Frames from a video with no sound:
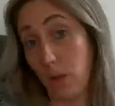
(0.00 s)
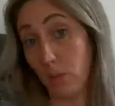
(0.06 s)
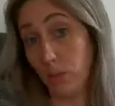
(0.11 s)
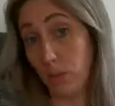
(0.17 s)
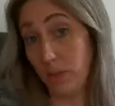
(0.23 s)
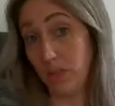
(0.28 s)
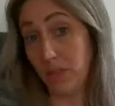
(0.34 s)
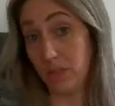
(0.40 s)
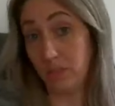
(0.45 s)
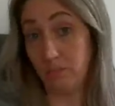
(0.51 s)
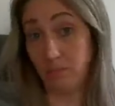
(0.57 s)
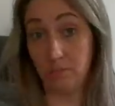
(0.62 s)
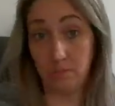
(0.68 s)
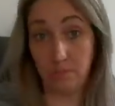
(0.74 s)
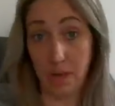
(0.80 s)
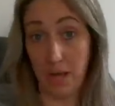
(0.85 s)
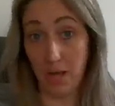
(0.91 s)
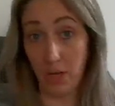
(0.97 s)
while I was
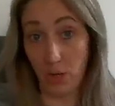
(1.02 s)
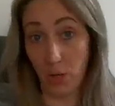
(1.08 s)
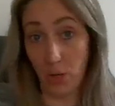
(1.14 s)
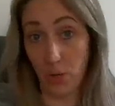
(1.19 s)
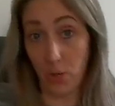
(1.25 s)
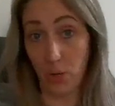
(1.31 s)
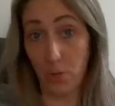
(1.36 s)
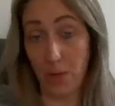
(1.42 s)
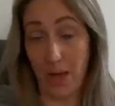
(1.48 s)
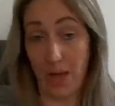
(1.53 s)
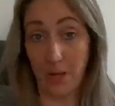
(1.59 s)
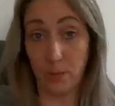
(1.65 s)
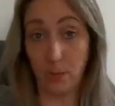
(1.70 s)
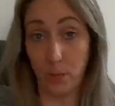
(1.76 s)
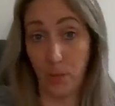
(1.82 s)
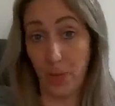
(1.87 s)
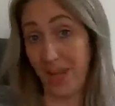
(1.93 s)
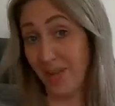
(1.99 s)
back home
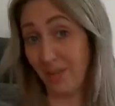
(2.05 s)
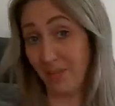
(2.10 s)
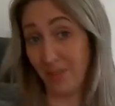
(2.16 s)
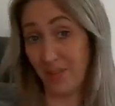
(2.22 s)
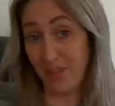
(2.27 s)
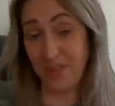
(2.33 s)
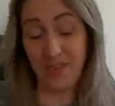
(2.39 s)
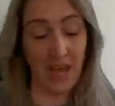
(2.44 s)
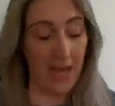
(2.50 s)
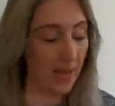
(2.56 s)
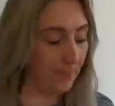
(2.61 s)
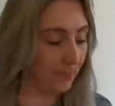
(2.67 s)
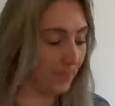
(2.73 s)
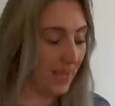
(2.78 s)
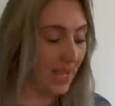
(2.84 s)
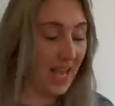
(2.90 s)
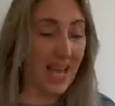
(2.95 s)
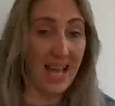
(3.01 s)
and we're waiting for the van,
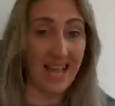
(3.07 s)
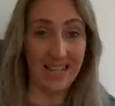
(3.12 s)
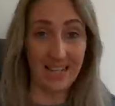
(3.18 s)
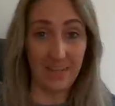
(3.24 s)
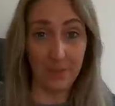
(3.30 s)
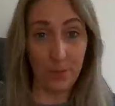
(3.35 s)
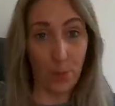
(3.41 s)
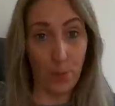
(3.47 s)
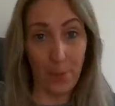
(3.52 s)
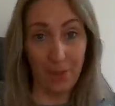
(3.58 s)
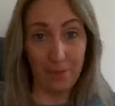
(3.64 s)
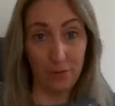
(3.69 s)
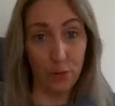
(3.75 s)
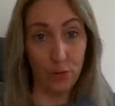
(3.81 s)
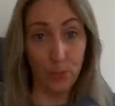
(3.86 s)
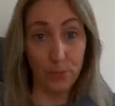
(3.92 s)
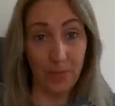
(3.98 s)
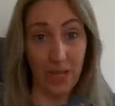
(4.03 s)
I'd give you a bit
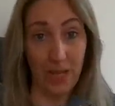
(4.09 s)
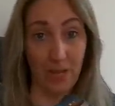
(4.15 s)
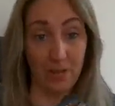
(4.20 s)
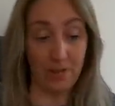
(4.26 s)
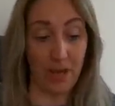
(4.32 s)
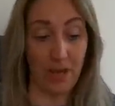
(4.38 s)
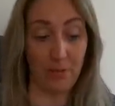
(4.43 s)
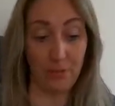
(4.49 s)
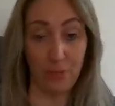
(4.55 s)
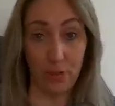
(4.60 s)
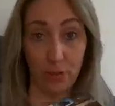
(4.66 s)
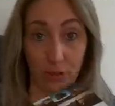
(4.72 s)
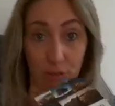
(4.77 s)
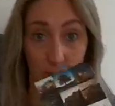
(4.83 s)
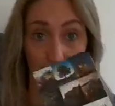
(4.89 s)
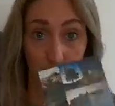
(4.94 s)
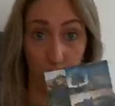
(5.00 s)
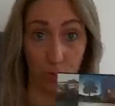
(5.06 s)
of an update about our
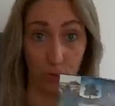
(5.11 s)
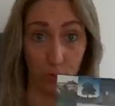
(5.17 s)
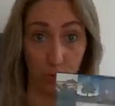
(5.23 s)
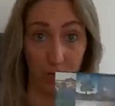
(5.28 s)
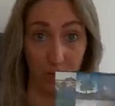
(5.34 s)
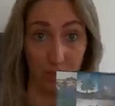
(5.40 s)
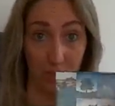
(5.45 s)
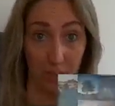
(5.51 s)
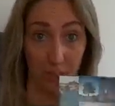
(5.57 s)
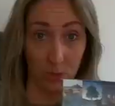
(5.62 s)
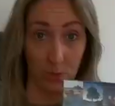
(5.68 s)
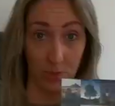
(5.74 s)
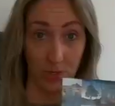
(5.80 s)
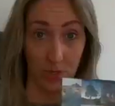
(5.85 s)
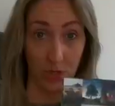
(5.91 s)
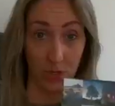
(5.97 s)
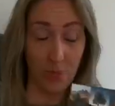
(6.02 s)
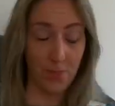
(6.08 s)
first road trip that's
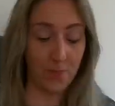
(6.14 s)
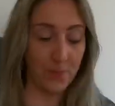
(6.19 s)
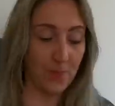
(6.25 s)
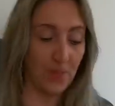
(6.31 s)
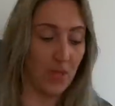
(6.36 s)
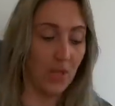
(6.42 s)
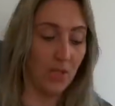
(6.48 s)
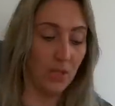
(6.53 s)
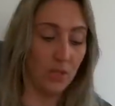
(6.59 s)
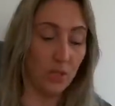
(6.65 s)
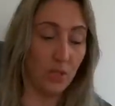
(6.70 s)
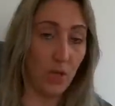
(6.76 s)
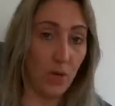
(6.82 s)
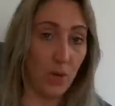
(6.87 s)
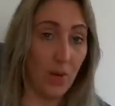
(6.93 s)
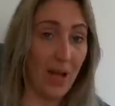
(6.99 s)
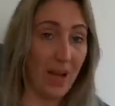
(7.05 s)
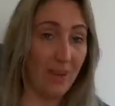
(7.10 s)
coming up.
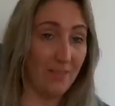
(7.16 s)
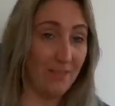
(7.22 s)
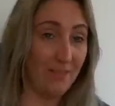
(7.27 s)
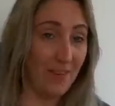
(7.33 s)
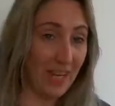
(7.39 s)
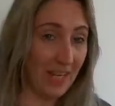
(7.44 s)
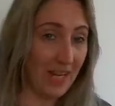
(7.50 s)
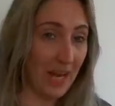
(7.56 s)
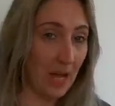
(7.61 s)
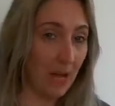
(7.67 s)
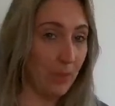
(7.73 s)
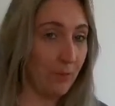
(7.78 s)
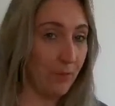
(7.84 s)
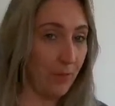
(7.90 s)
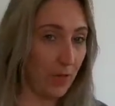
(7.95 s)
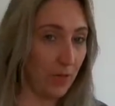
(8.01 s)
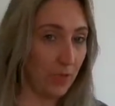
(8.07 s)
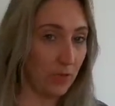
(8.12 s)
So I've figured out the
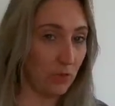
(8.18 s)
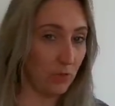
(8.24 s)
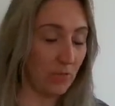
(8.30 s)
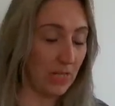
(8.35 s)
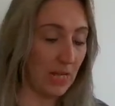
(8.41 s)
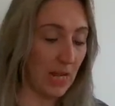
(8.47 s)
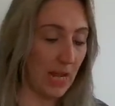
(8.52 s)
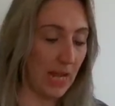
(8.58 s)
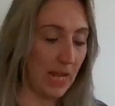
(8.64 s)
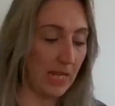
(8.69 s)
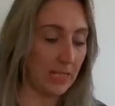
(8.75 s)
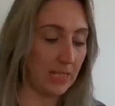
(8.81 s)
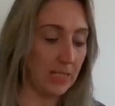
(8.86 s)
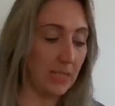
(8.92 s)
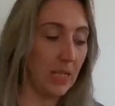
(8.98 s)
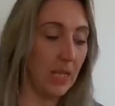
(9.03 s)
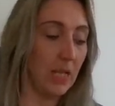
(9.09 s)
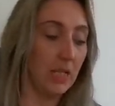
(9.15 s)
first three
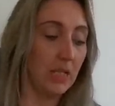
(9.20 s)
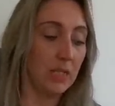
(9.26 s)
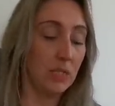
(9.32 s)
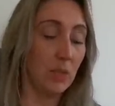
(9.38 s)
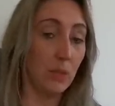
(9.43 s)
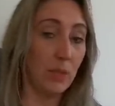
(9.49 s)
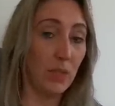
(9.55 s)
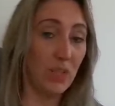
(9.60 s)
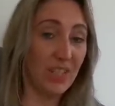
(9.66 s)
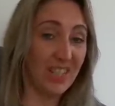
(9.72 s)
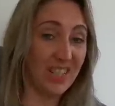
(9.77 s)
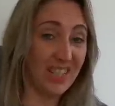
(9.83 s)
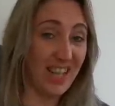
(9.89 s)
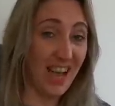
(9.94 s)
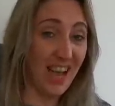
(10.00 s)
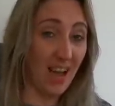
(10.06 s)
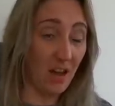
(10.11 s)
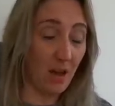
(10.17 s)
days. So we're going to
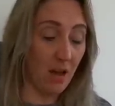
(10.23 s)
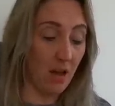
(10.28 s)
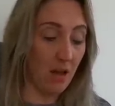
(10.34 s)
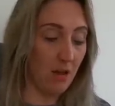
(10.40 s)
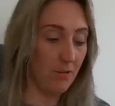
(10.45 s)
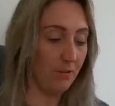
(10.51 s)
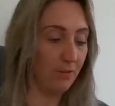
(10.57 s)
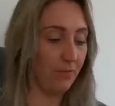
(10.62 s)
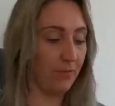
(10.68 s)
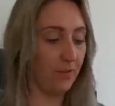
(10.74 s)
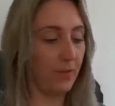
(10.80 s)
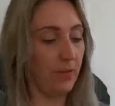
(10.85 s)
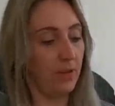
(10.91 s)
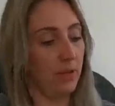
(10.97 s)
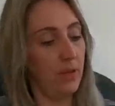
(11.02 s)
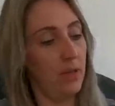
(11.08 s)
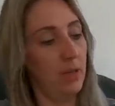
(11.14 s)
start off